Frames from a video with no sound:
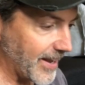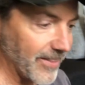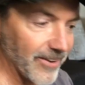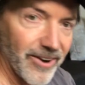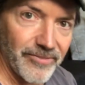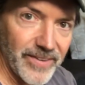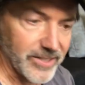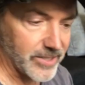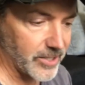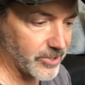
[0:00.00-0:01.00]
And they're all
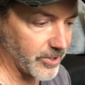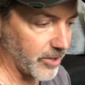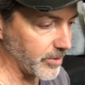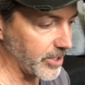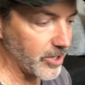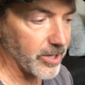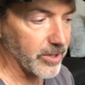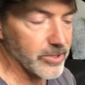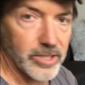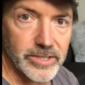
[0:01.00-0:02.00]
finished. They turned out really
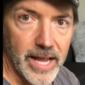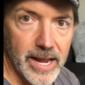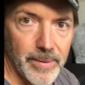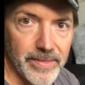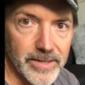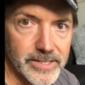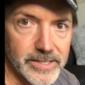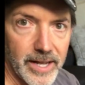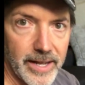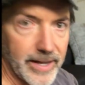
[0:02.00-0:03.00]
good. There's a little tape on this
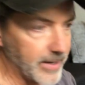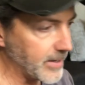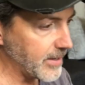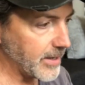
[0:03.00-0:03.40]
side,